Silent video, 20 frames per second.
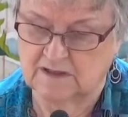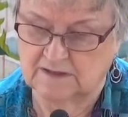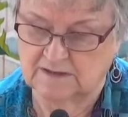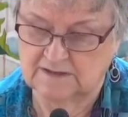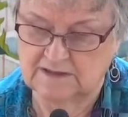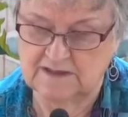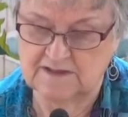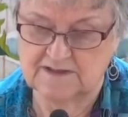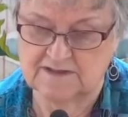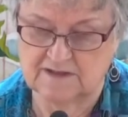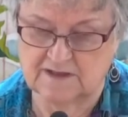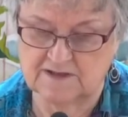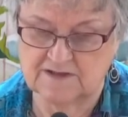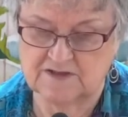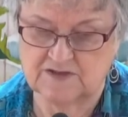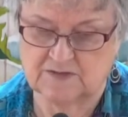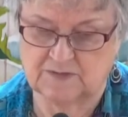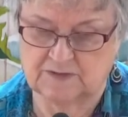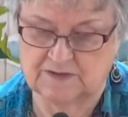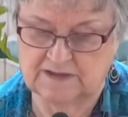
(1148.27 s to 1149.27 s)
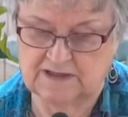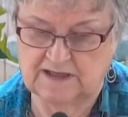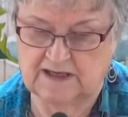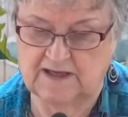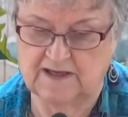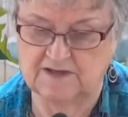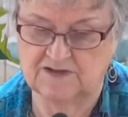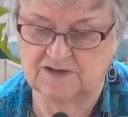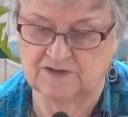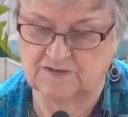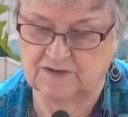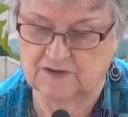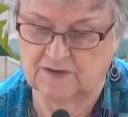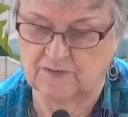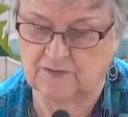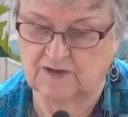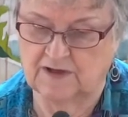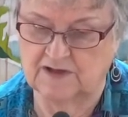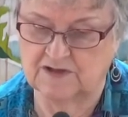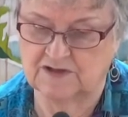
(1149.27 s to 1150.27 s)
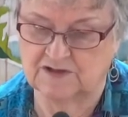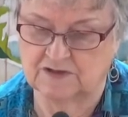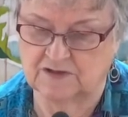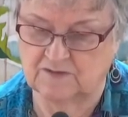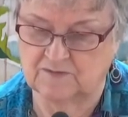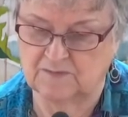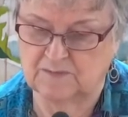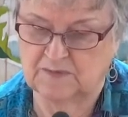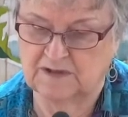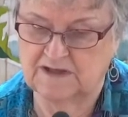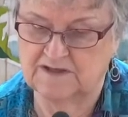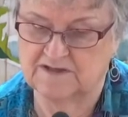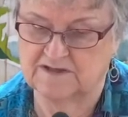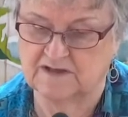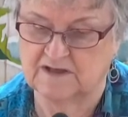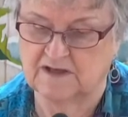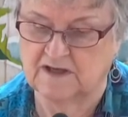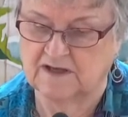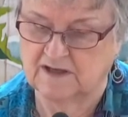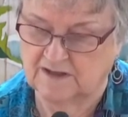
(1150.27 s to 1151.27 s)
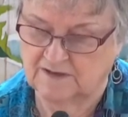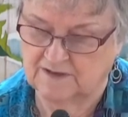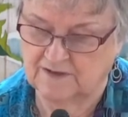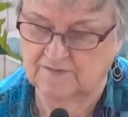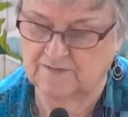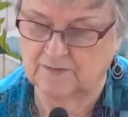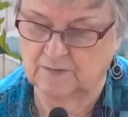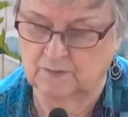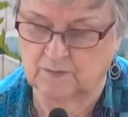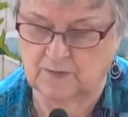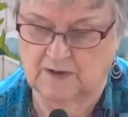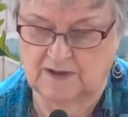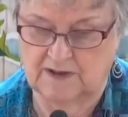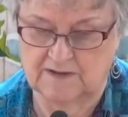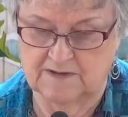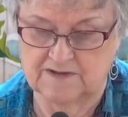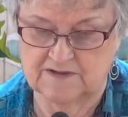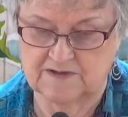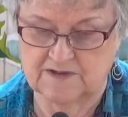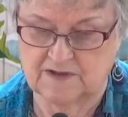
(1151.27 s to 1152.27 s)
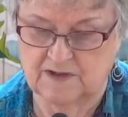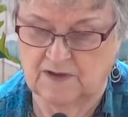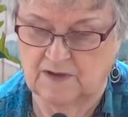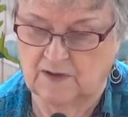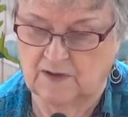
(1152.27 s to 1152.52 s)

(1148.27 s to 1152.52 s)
leads us to engage in the creation of peace in different ways.